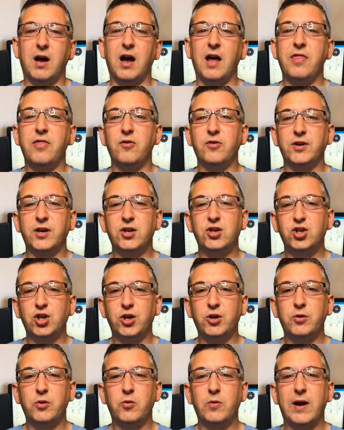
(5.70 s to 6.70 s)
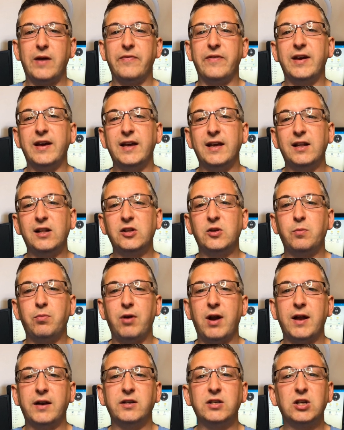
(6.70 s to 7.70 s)
I thought I'd show you around the
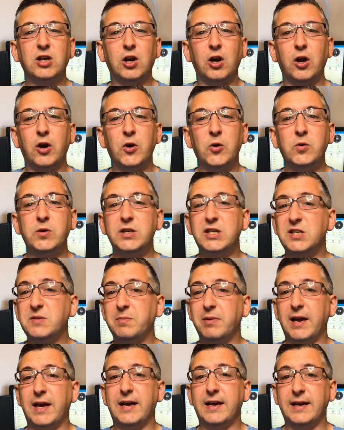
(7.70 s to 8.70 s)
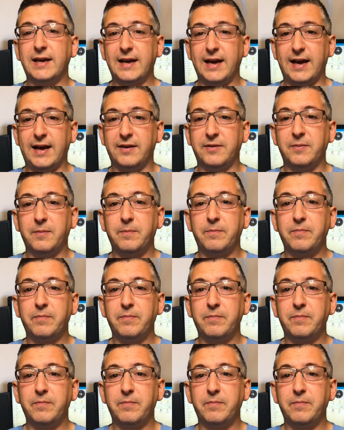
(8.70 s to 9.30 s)
Hildebrand Glow display in CAD,